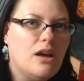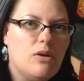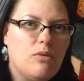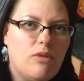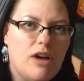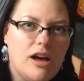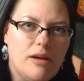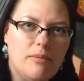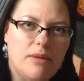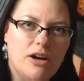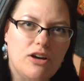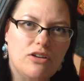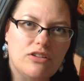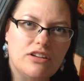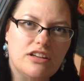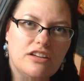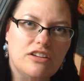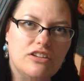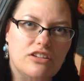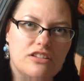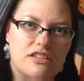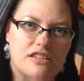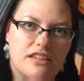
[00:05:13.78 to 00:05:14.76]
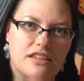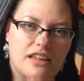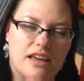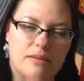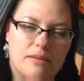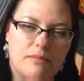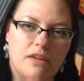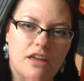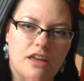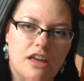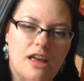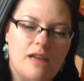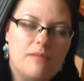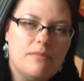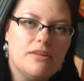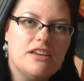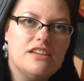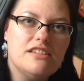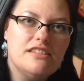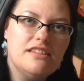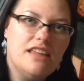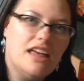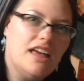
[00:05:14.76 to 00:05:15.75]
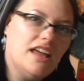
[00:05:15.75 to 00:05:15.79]
why am I holding on to them?
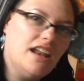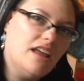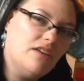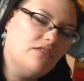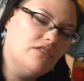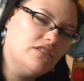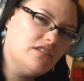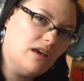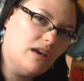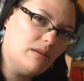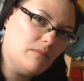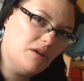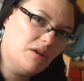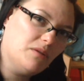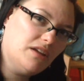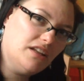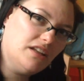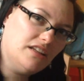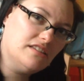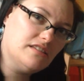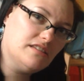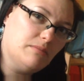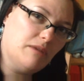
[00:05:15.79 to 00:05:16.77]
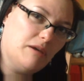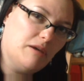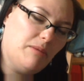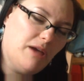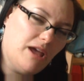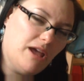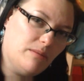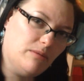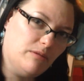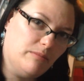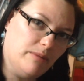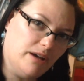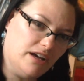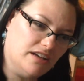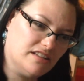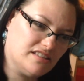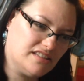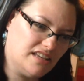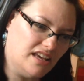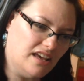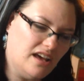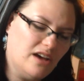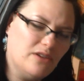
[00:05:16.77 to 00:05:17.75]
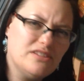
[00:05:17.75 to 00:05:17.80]
Because then every time I went into my paper
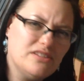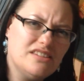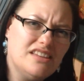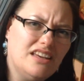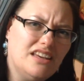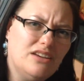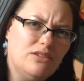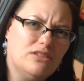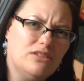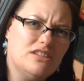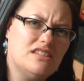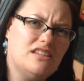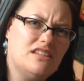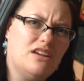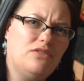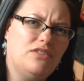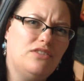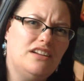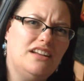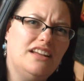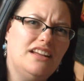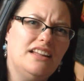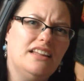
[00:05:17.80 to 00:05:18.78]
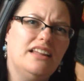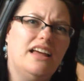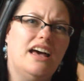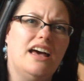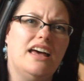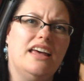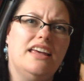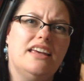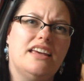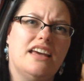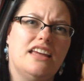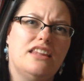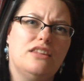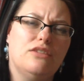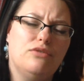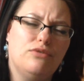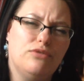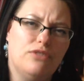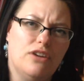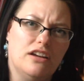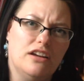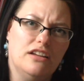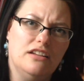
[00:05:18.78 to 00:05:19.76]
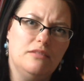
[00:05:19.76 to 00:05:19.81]
basket, I was seeing all the stuff I didn't like at the
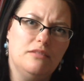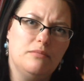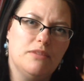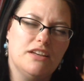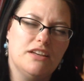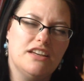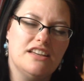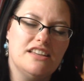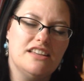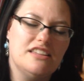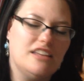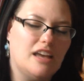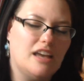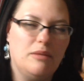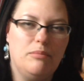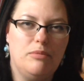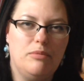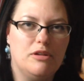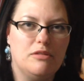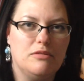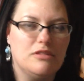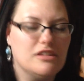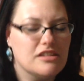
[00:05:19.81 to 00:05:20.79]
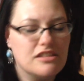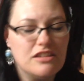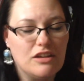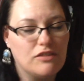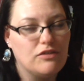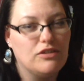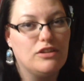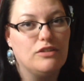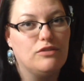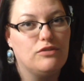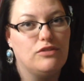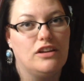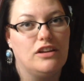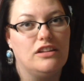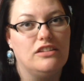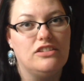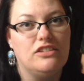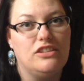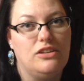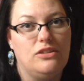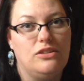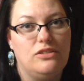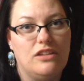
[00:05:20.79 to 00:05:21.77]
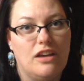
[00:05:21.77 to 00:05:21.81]
front, because I put the stuff at the front
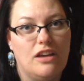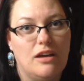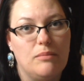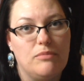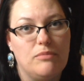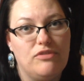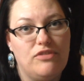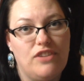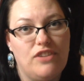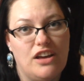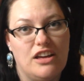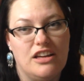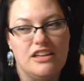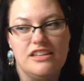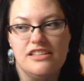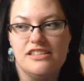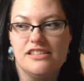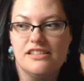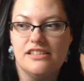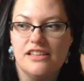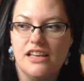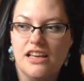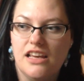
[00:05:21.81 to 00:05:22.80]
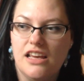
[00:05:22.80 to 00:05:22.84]
to use up first,